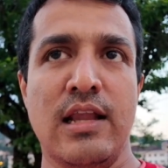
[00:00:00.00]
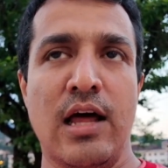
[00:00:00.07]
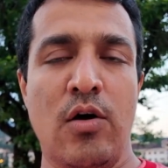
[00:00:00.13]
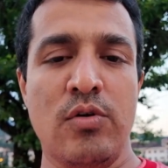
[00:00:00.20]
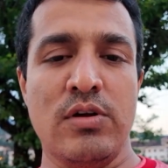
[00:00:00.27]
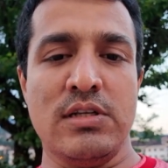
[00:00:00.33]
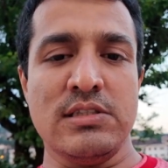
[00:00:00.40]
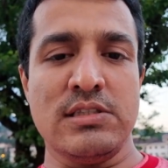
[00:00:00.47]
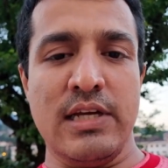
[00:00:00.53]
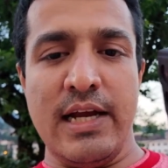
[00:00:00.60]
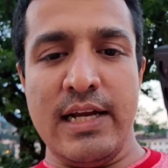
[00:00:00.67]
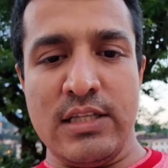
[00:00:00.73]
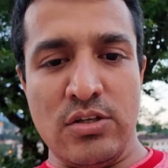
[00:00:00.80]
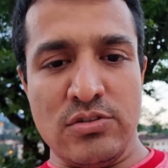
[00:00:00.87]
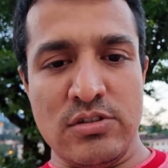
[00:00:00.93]
and now
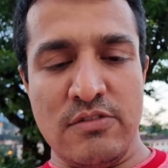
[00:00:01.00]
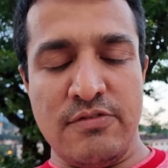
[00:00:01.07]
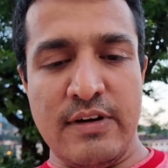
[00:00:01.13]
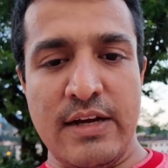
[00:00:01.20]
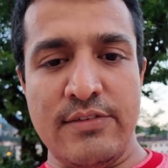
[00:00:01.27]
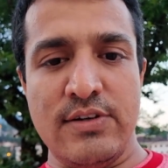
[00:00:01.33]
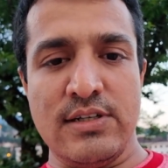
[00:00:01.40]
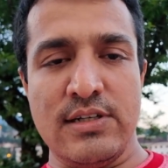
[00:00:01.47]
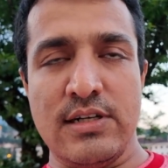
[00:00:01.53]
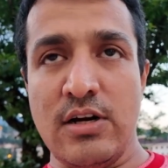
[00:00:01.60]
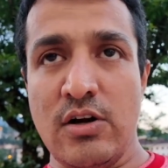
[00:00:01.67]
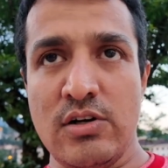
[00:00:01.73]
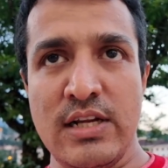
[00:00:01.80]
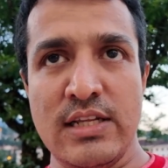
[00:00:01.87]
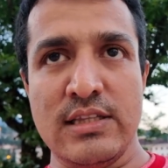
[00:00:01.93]
it is
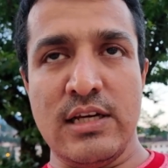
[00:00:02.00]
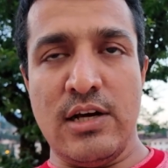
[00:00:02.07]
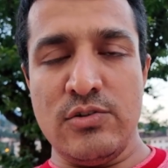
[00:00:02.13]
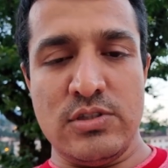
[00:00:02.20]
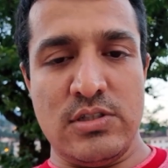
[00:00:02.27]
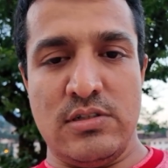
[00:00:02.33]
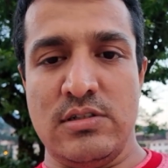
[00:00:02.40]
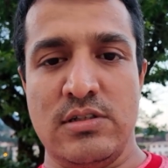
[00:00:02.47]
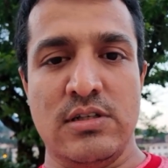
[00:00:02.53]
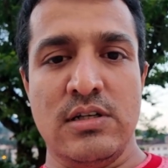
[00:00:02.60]
8,500 or 10,000,